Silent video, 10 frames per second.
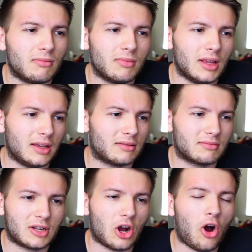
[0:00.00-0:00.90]
like
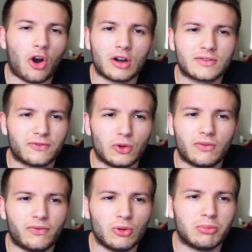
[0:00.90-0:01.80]
cars,
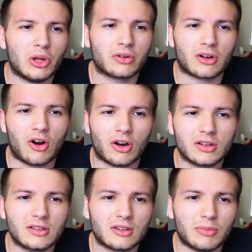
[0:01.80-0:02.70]
full blown
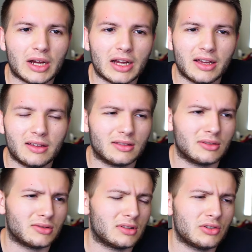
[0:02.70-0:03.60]
cars you could buy.
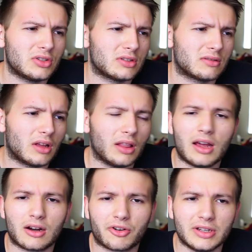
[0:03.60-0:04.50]
There's just a
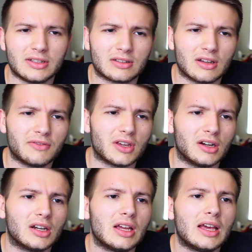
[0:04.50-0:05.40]
lot of crazy stuff
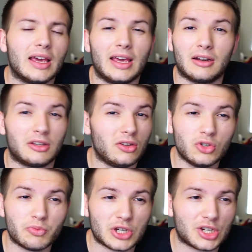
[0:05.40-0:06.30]
there, and
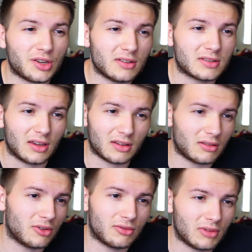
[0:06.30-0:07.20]
huge machines. Like
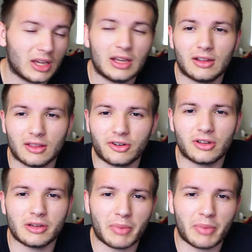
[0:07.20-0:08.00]
you could literally